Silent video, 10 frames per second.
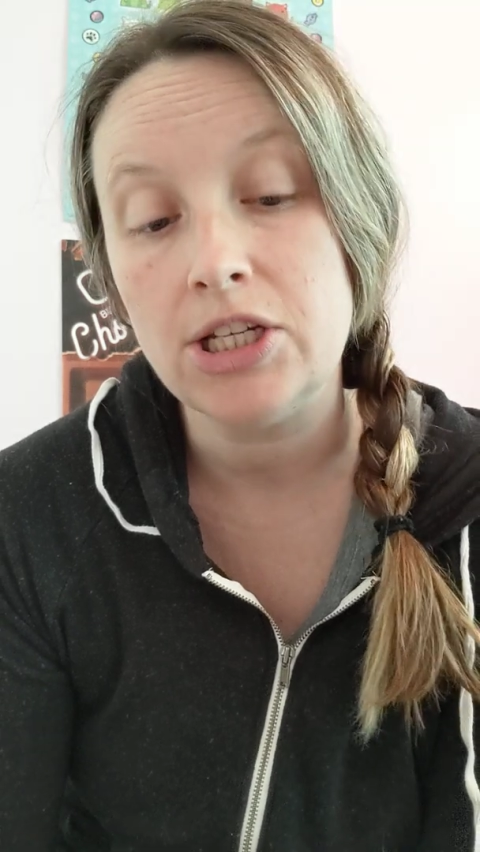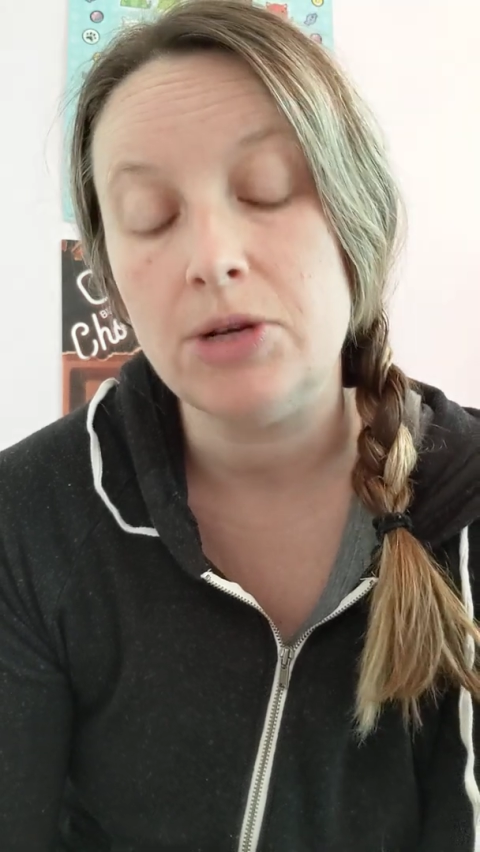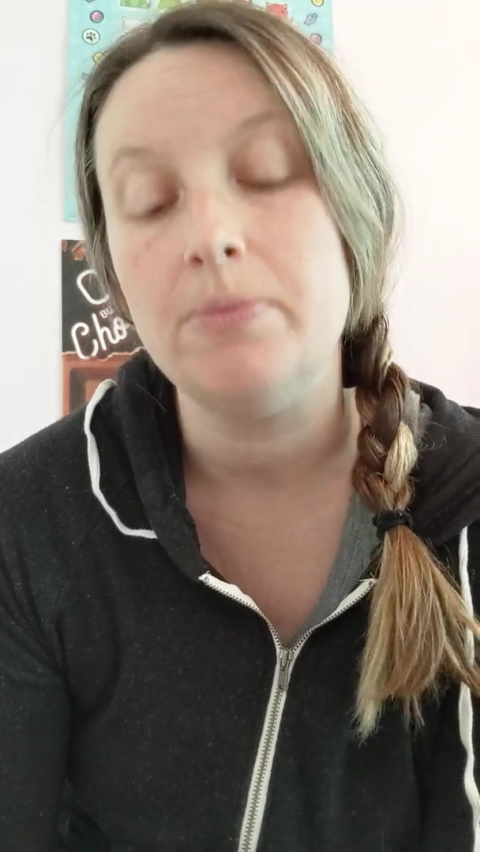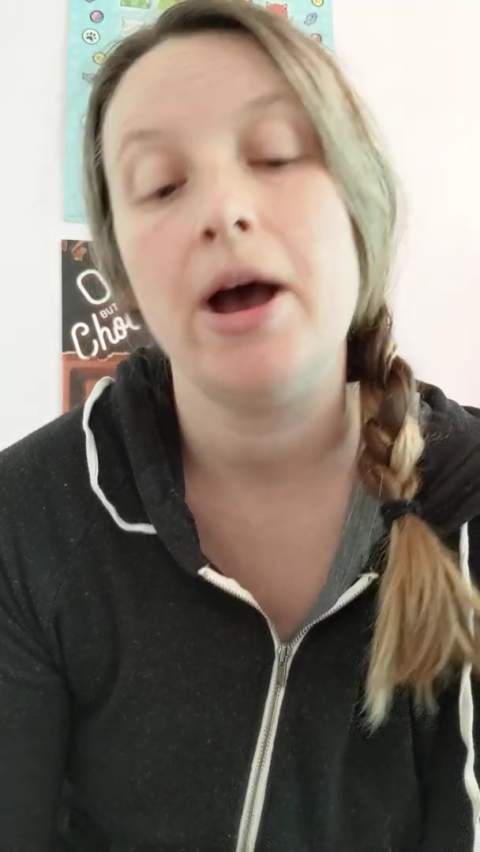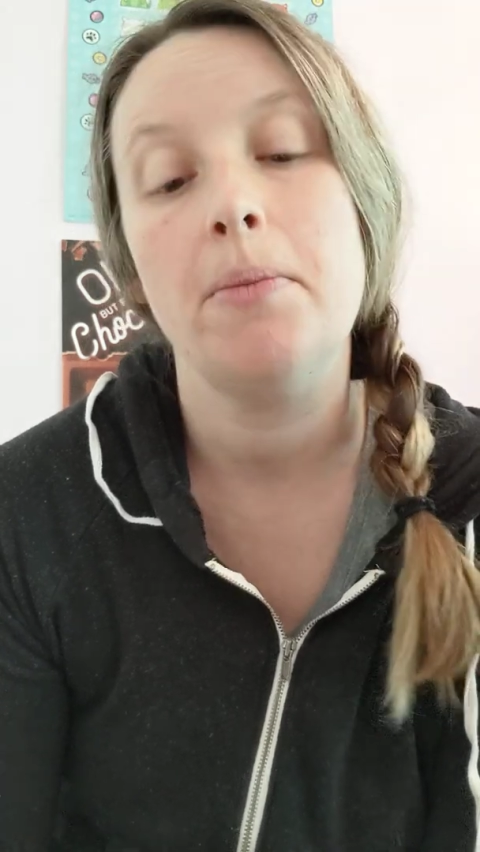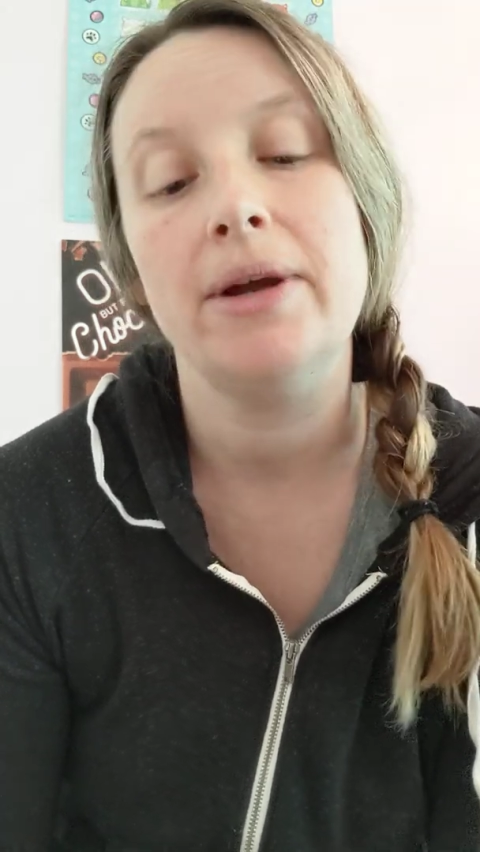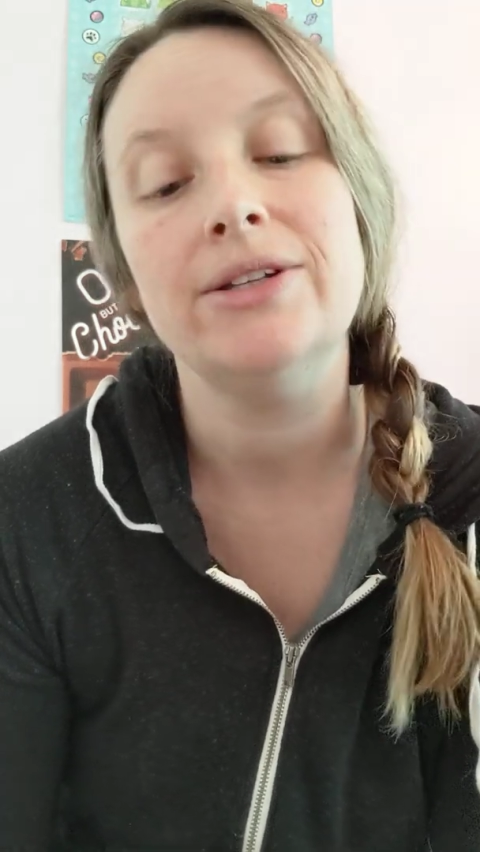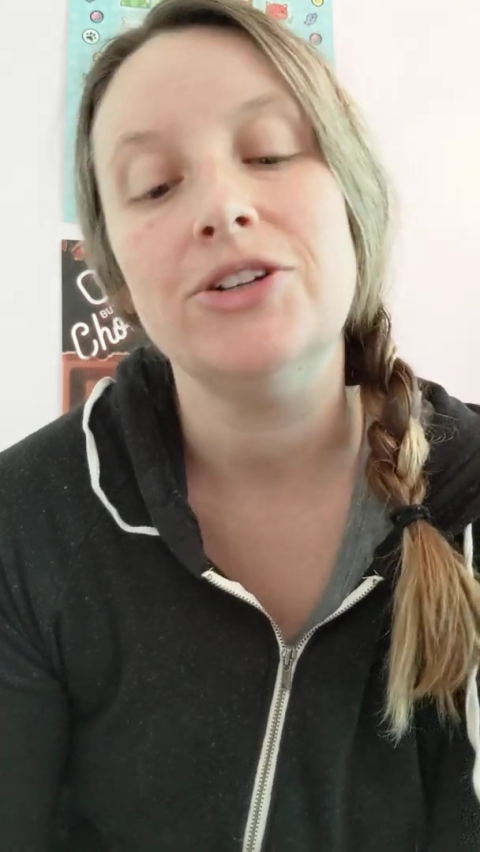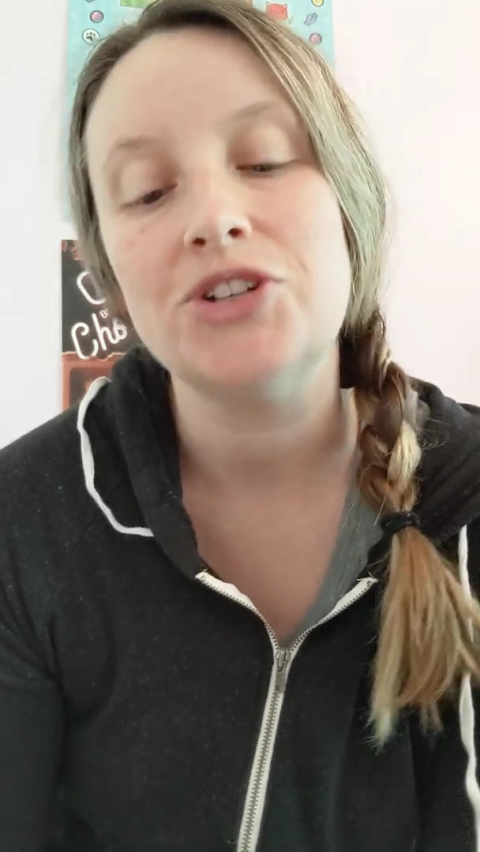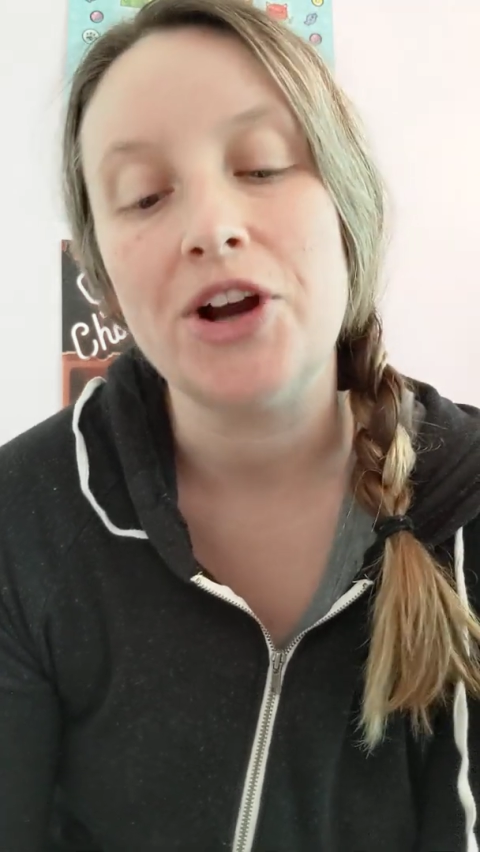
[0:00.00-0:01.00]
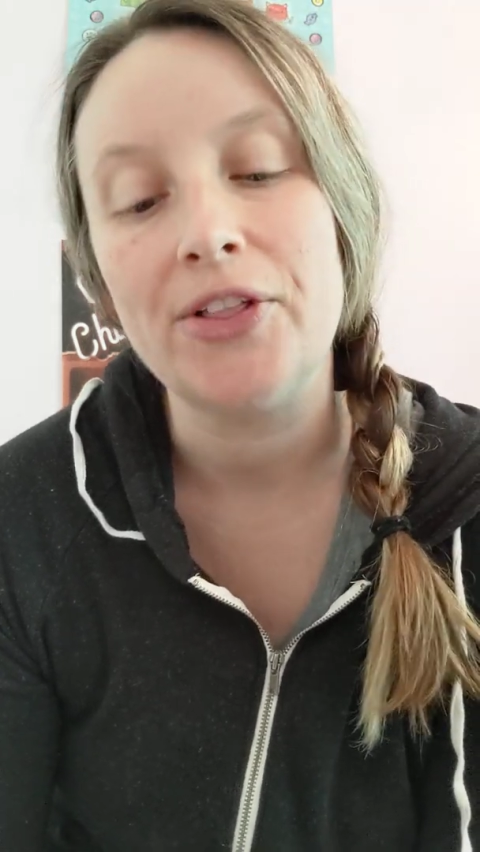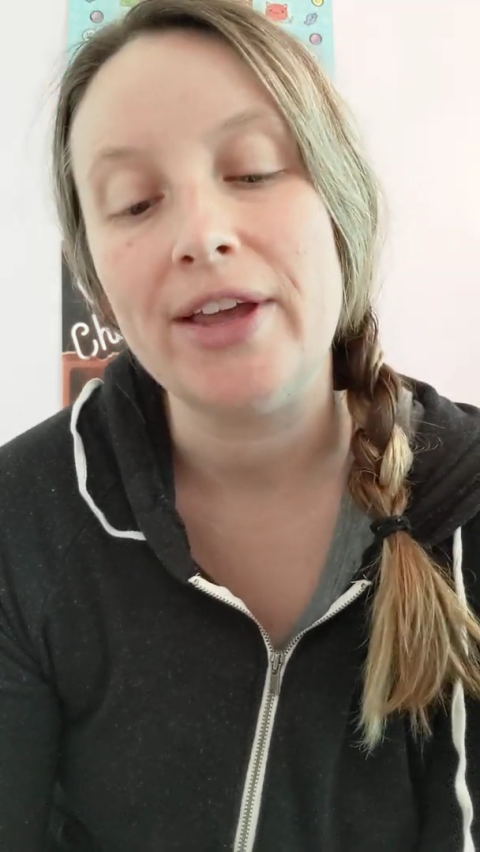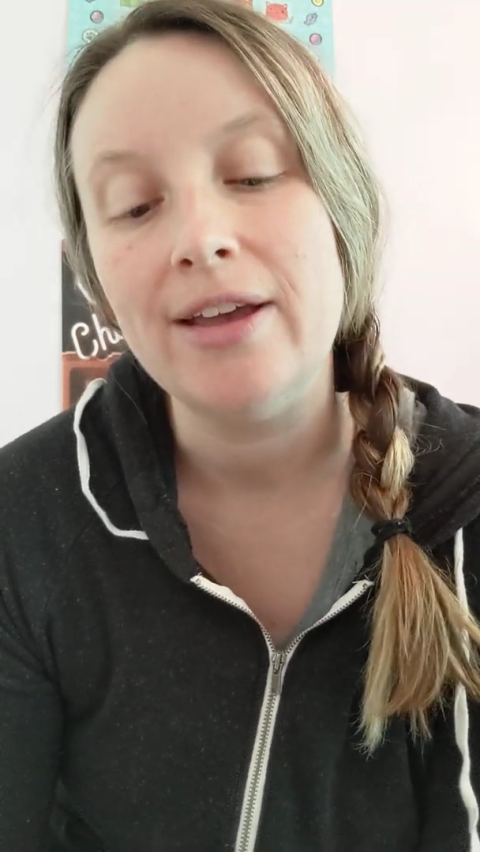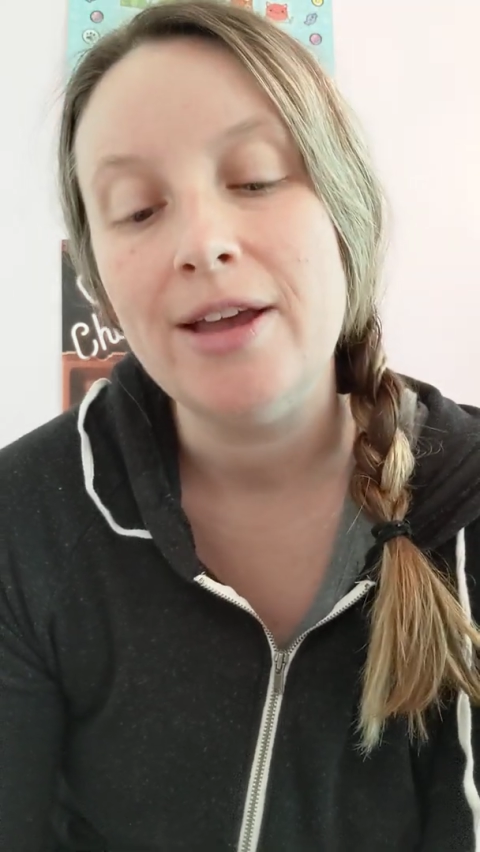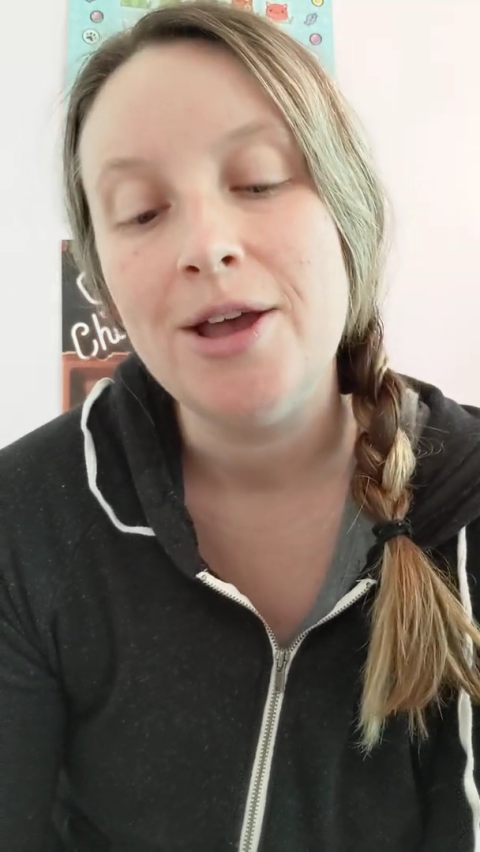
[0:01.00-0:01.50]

to you about, my dear Charlie.